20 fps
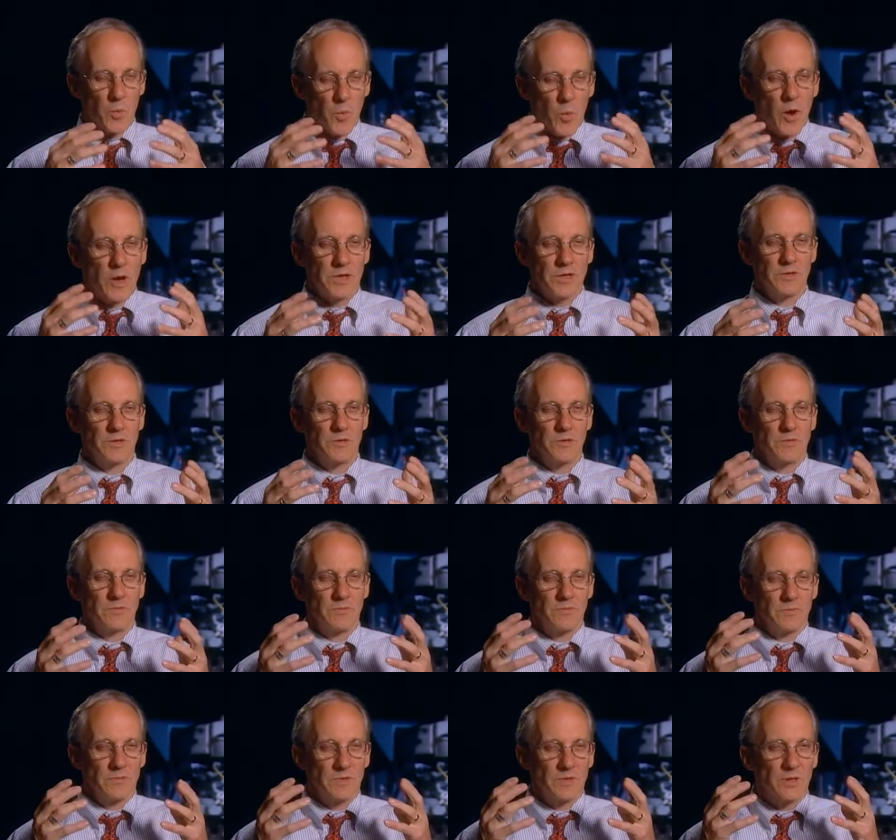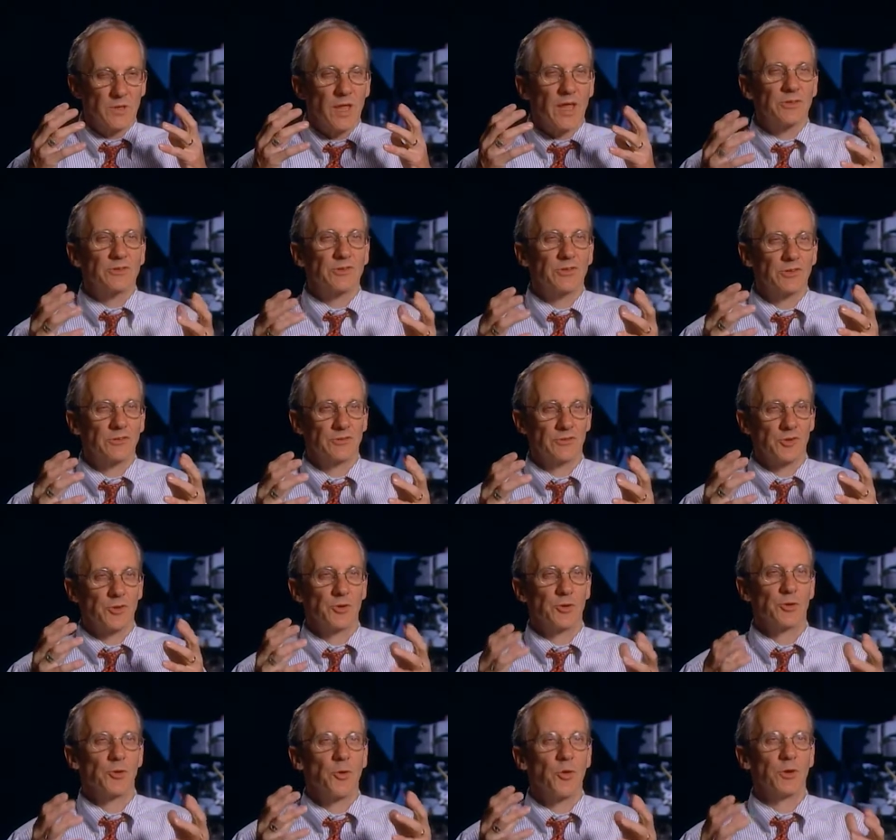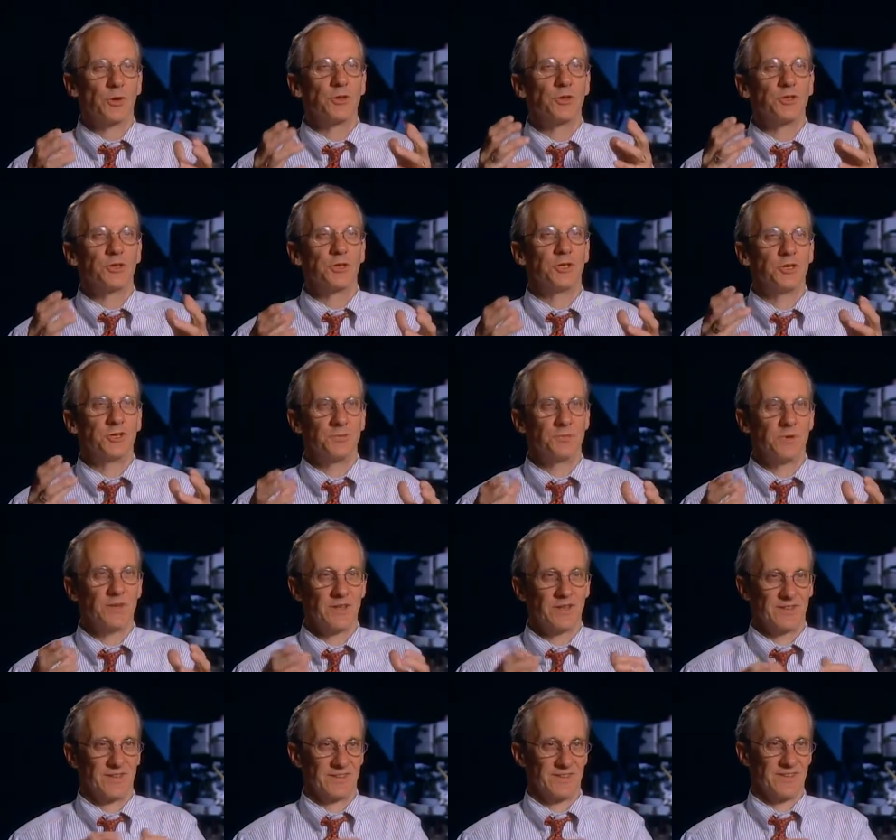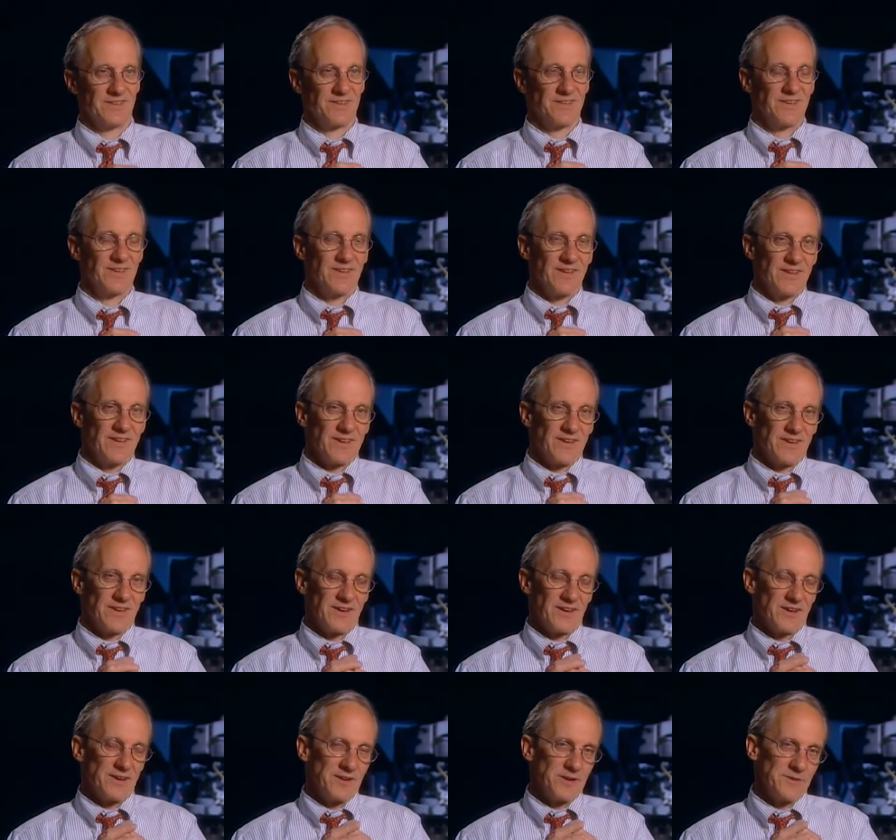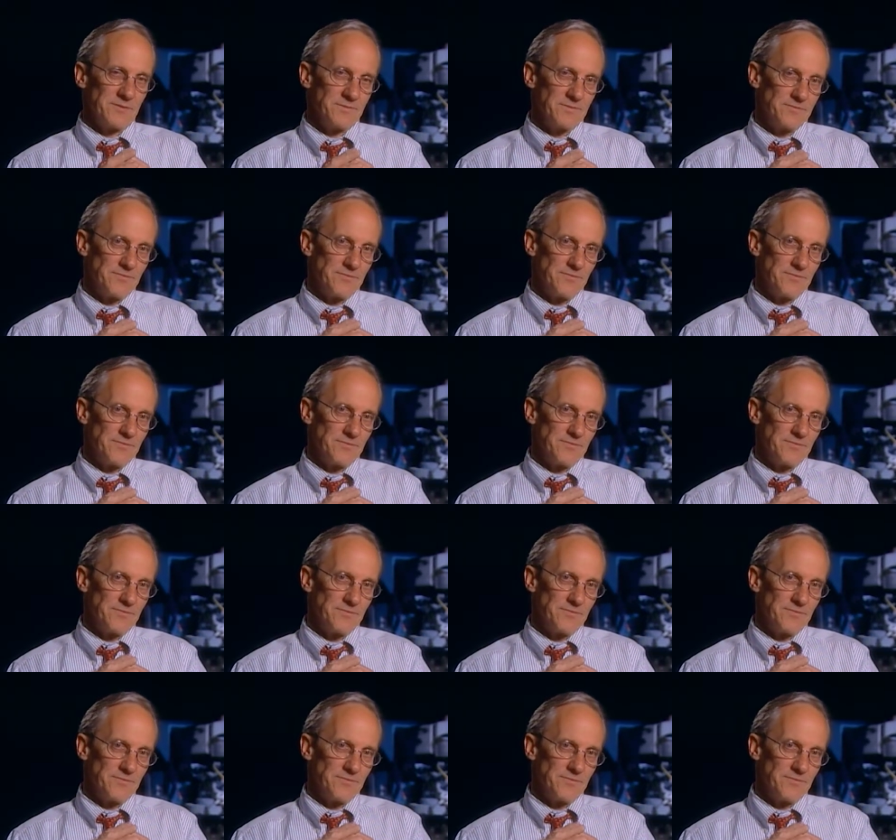"What lessons are you going to teach me?" Uh,